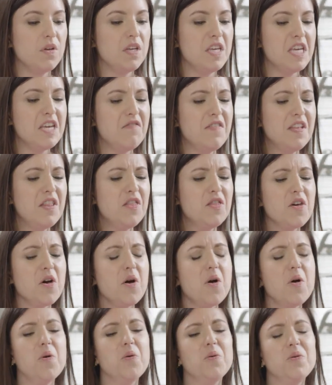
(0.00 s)
even
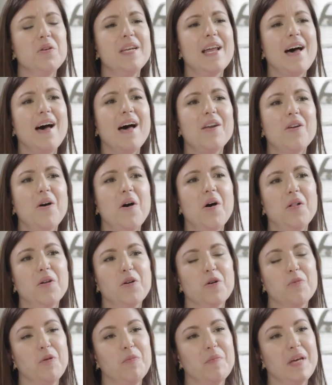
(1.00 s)
though not all
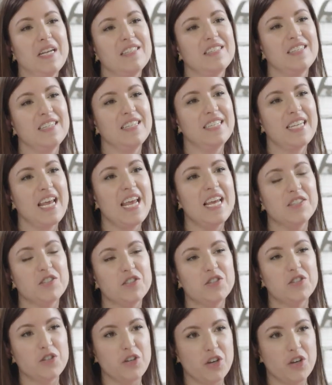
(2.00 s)
herbal medicine tastes